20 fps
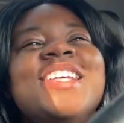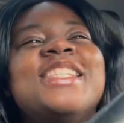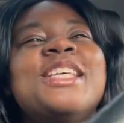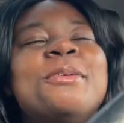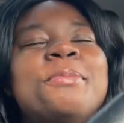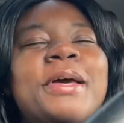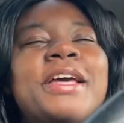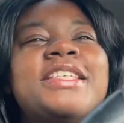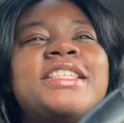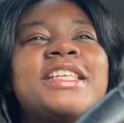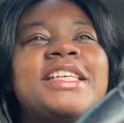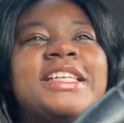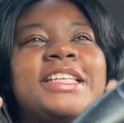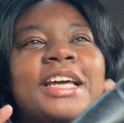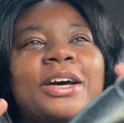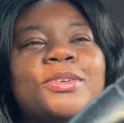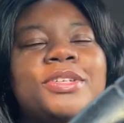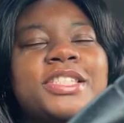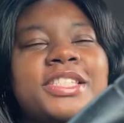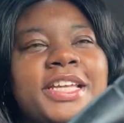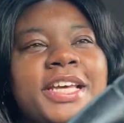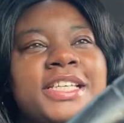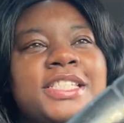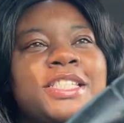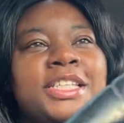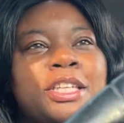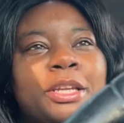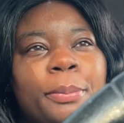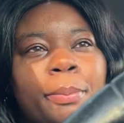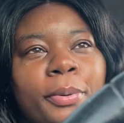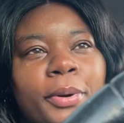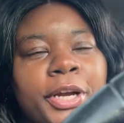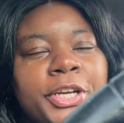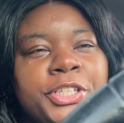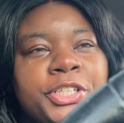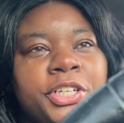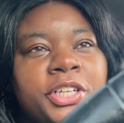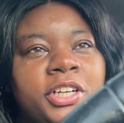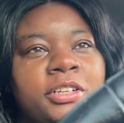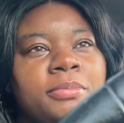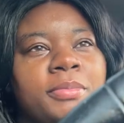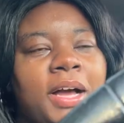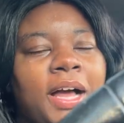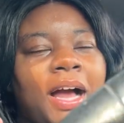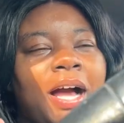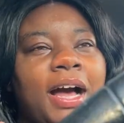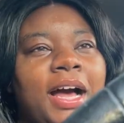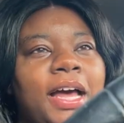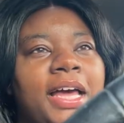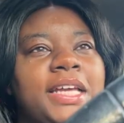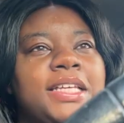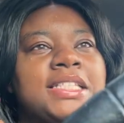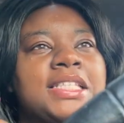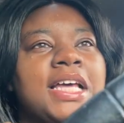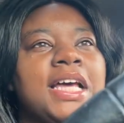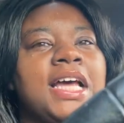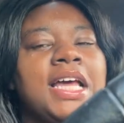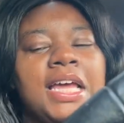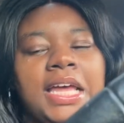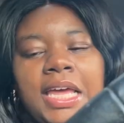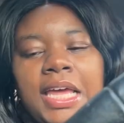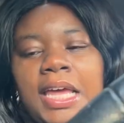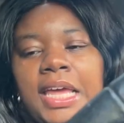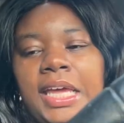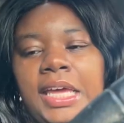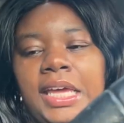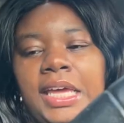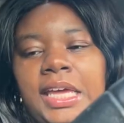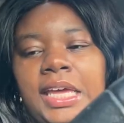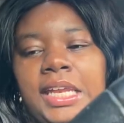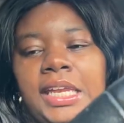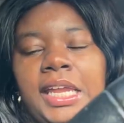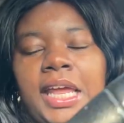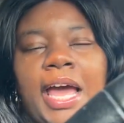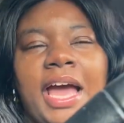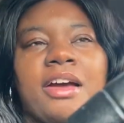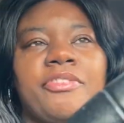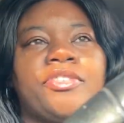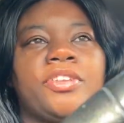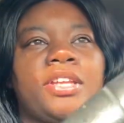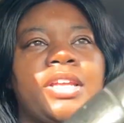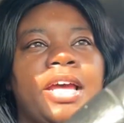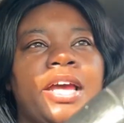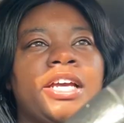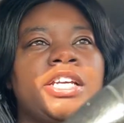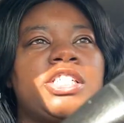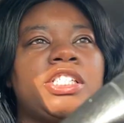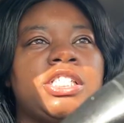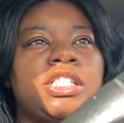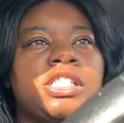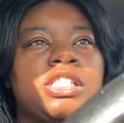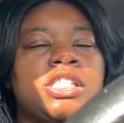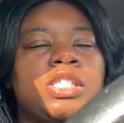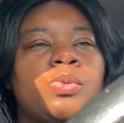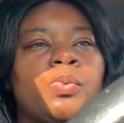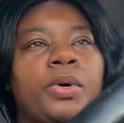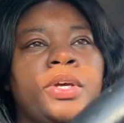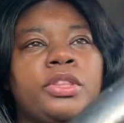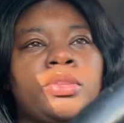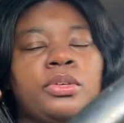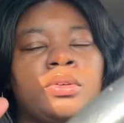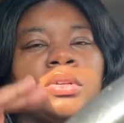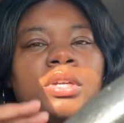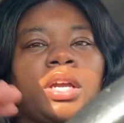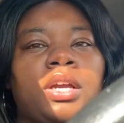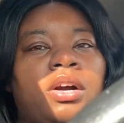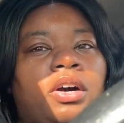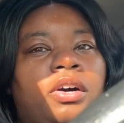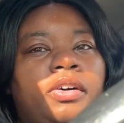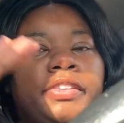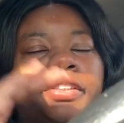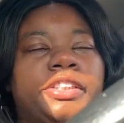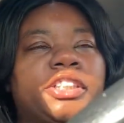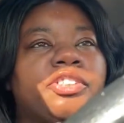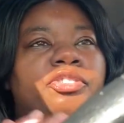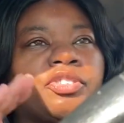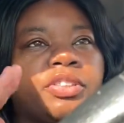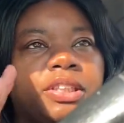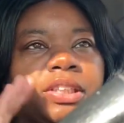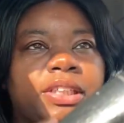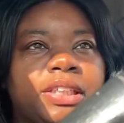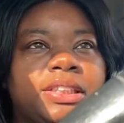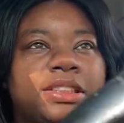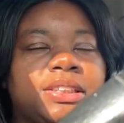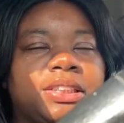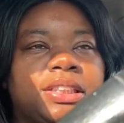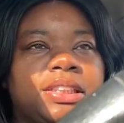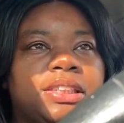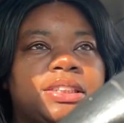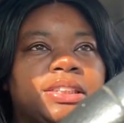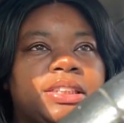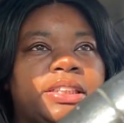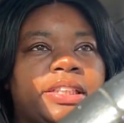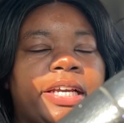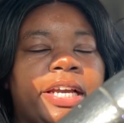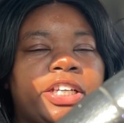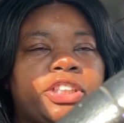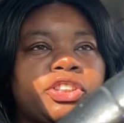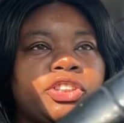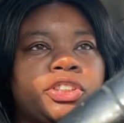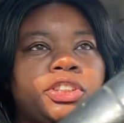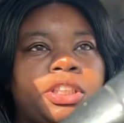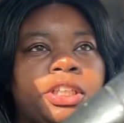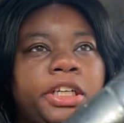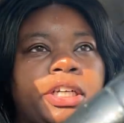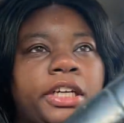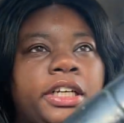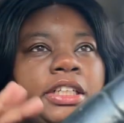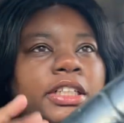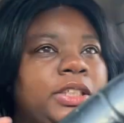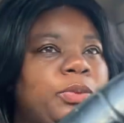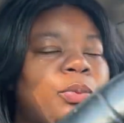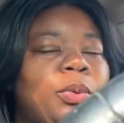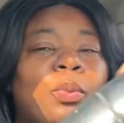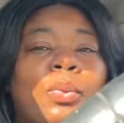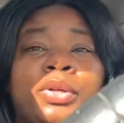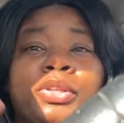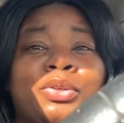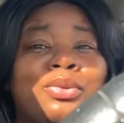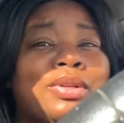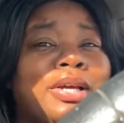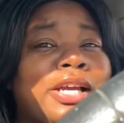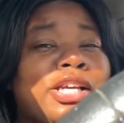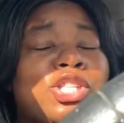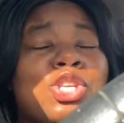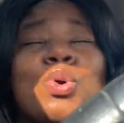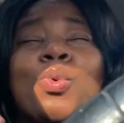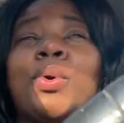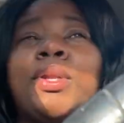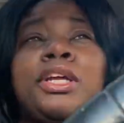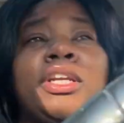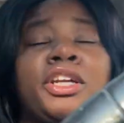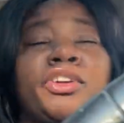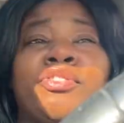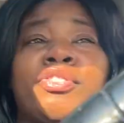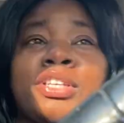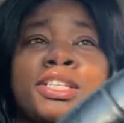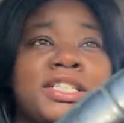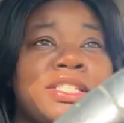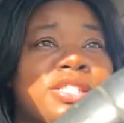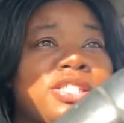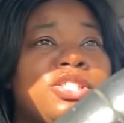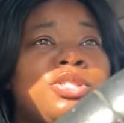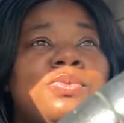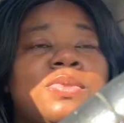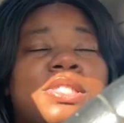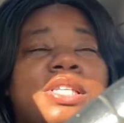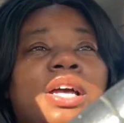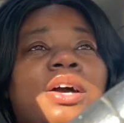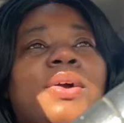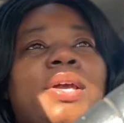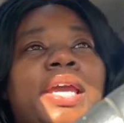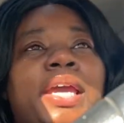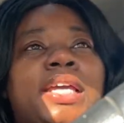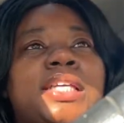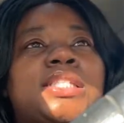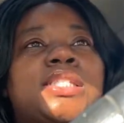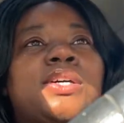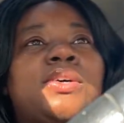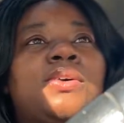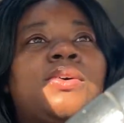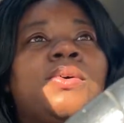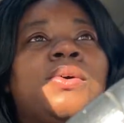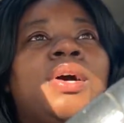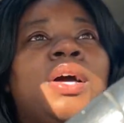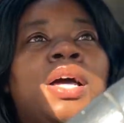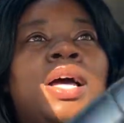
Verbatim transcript: so basically that was testing the pressure of my eyes and after that she just went through like all the different lenses and the extra chair and then we went through like 20 different lenses she was like okay so